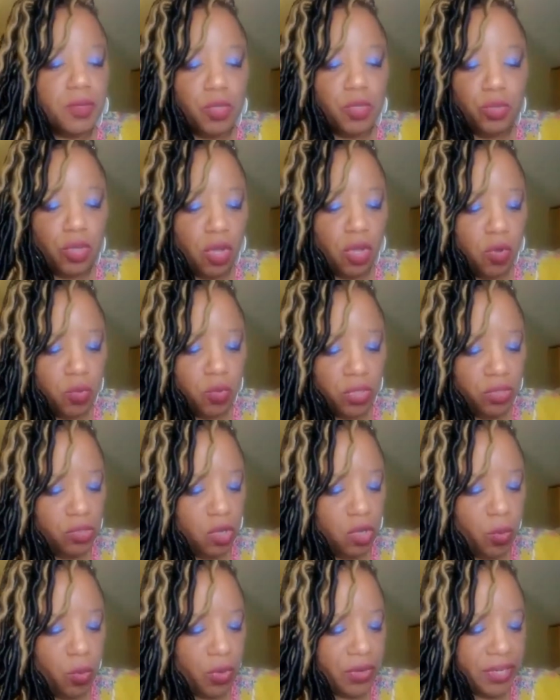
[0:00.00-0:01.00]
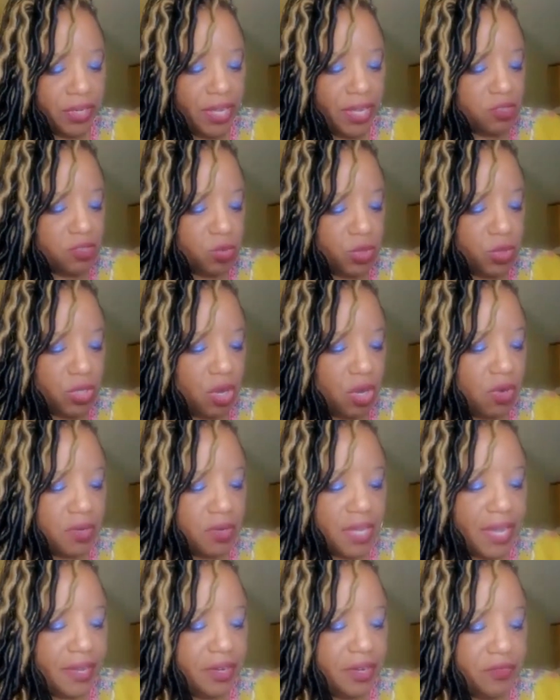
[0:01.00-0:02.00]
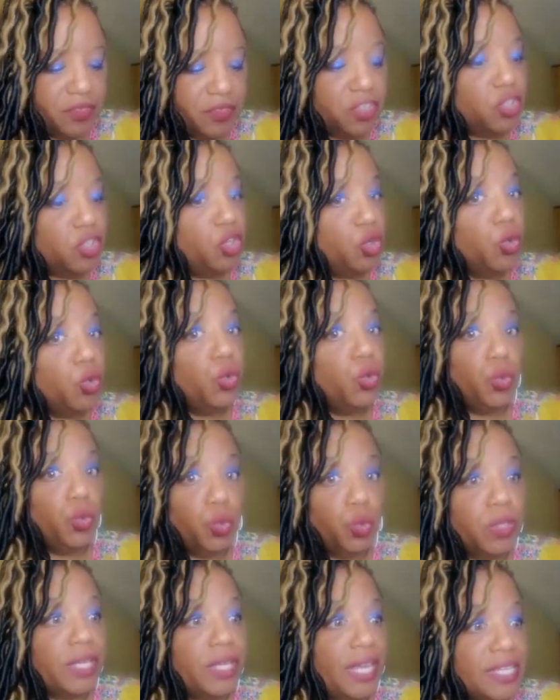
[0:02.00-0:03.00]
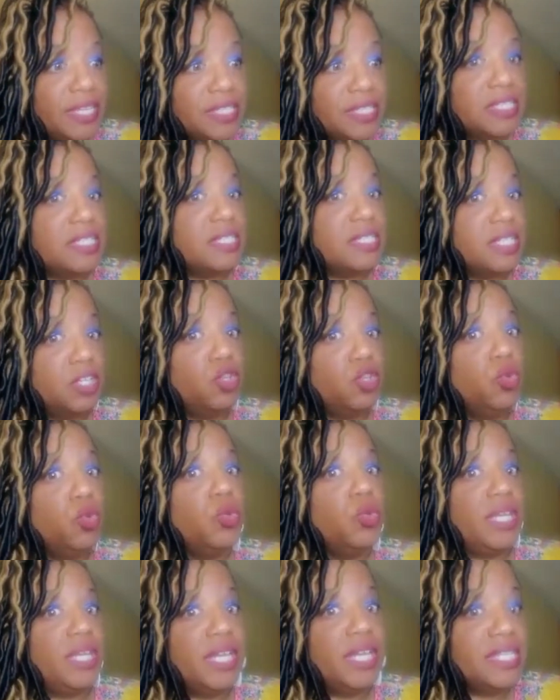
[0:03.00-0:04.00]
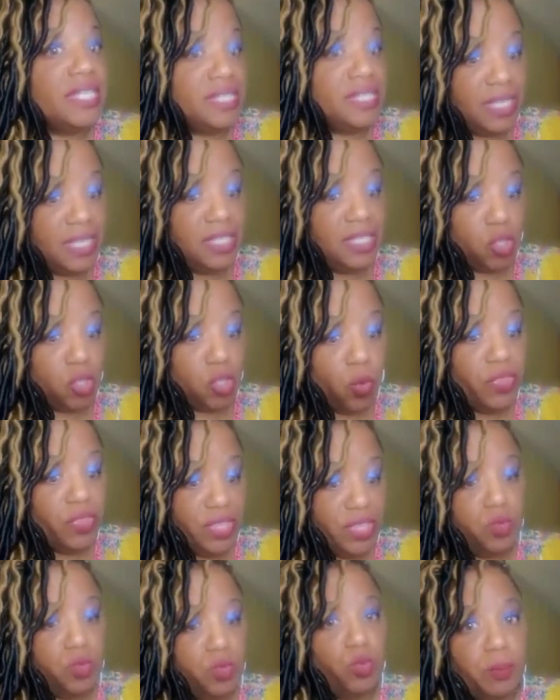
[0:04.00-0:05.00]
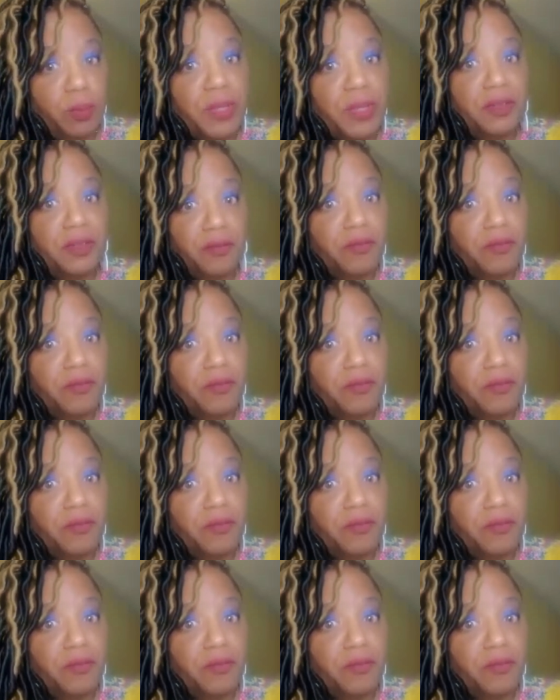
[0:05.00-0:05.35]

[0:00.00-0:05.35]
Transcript: We're encountering all kind of new cases and new kids, and so this would be